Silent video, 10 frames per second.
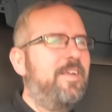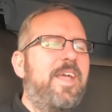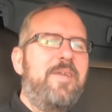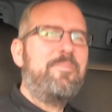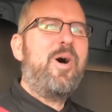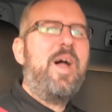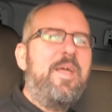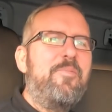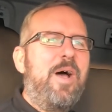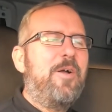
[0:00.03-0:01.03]
Good
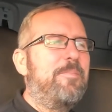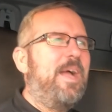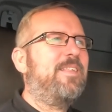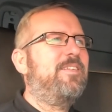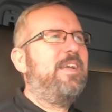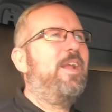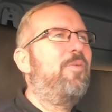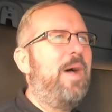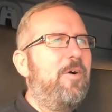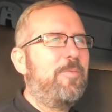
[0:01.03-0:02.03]
morning, welcome back to the
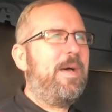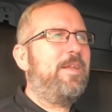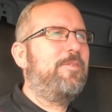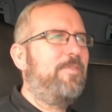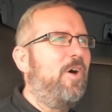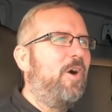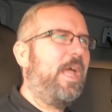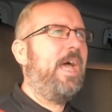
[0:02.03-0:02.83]
channel, welcome back to the vlog,